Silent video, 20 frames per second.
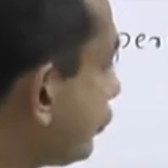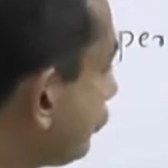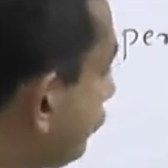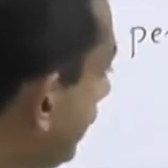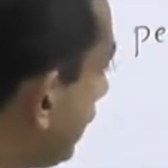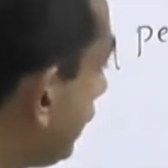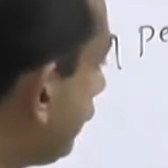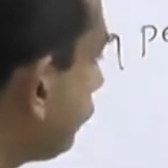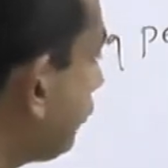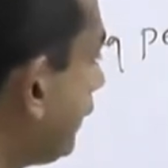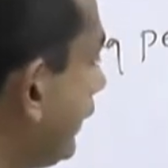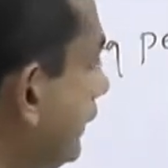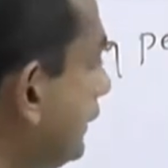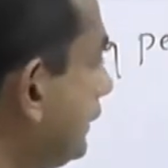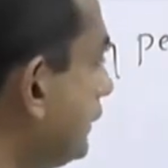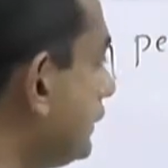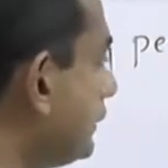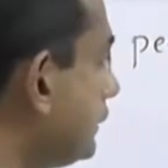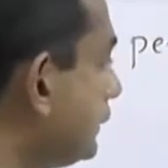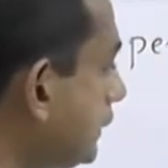to verify
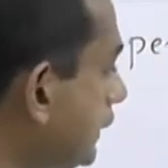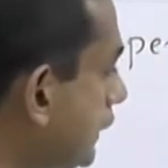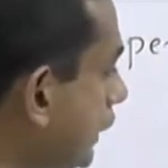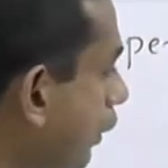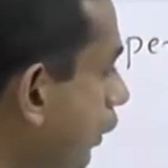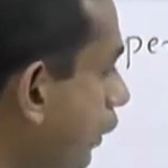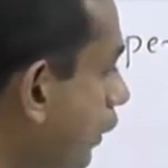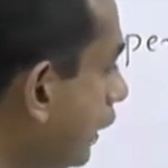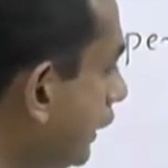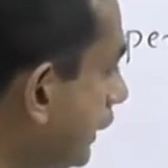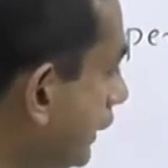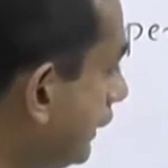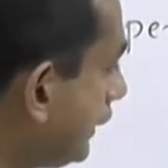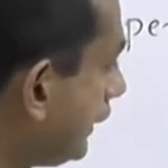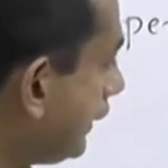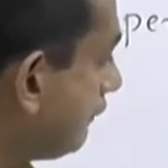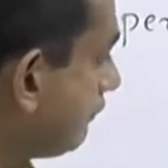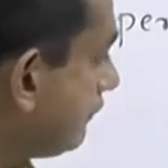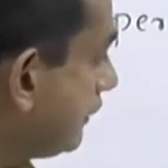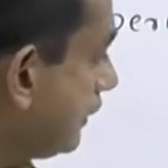the oil
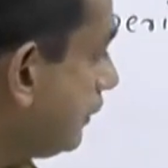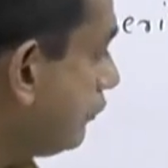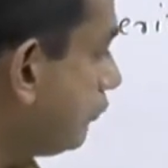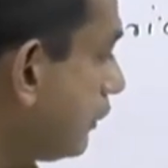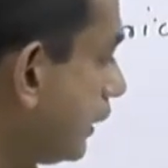level.